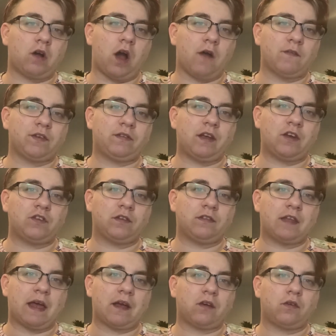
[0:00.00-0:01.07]

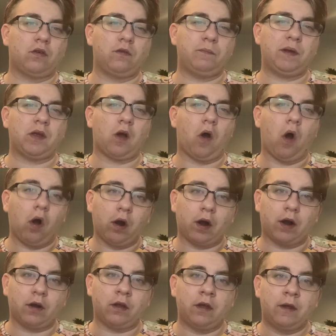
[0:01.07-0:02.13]
conversations that could be
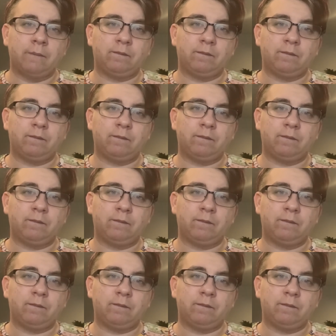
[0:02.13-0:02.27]
hard